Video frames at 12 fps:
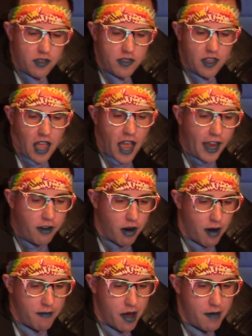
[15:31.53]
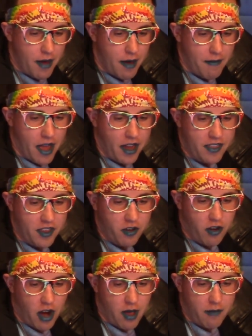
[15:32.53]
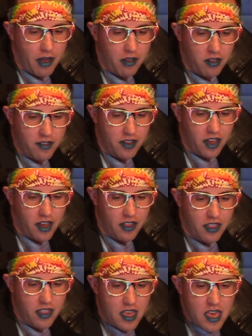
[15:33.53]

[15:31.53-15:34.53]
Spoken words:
I grab my backpack, then grab Helen's hand,